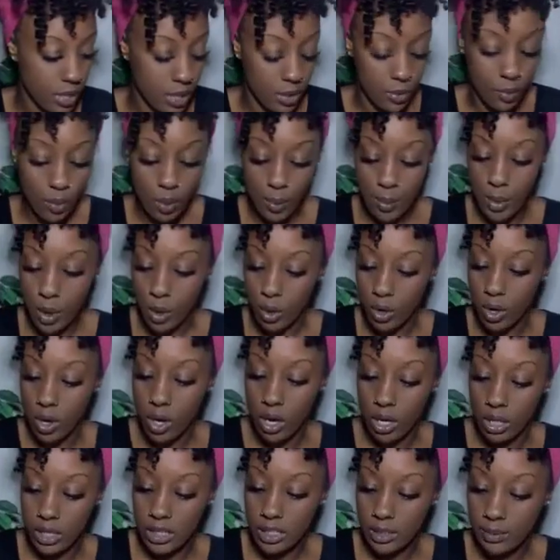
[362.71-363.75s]
get one more
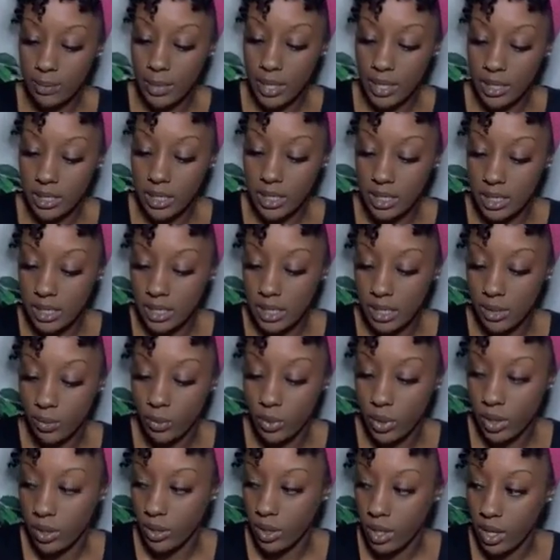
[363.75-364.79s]
card let's make this
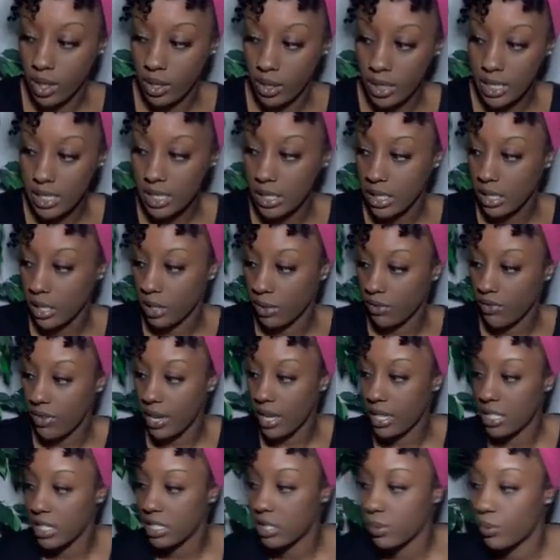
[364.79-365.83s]
well let's
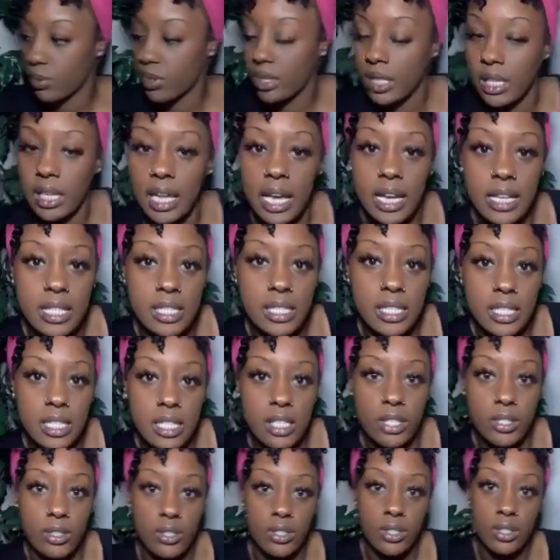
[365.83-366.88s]
clarify this with the Light
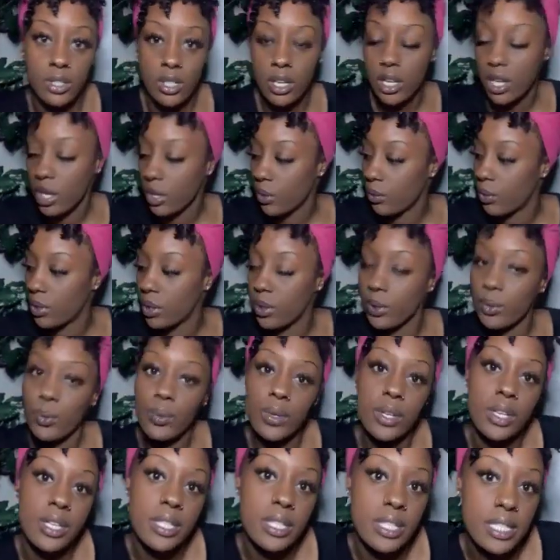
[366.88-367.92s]
Seer's. well
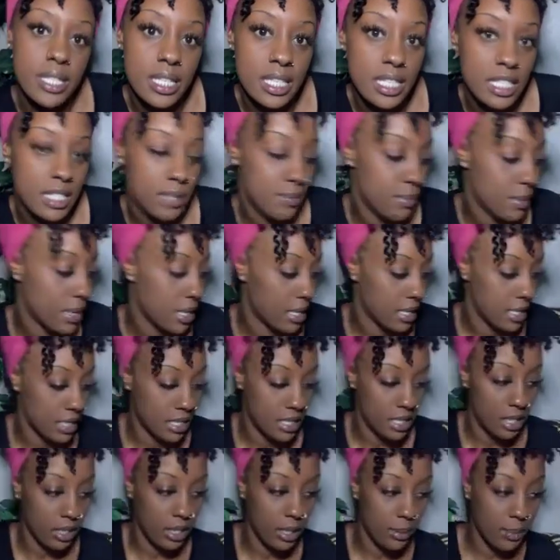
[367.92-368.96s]
we six minutes
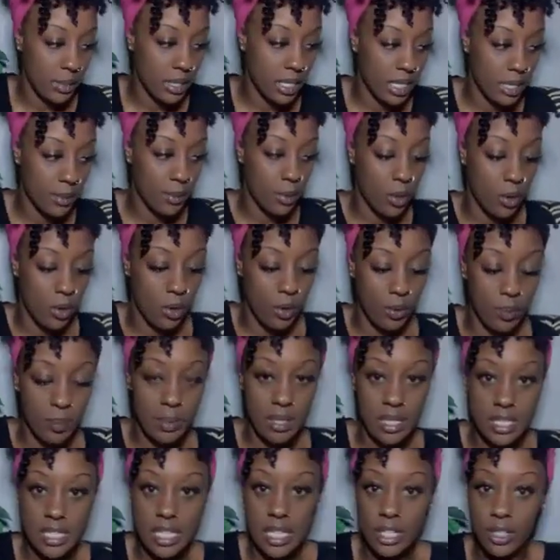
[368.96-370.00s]
so let me keep going
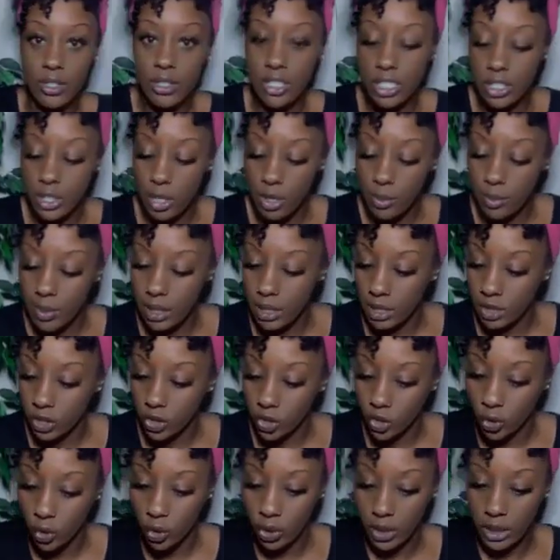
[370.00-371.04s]
because i know this is going to be a little
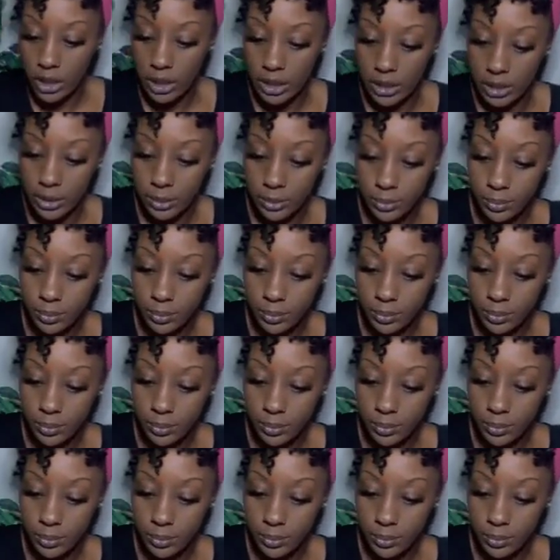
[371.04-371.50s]
short clip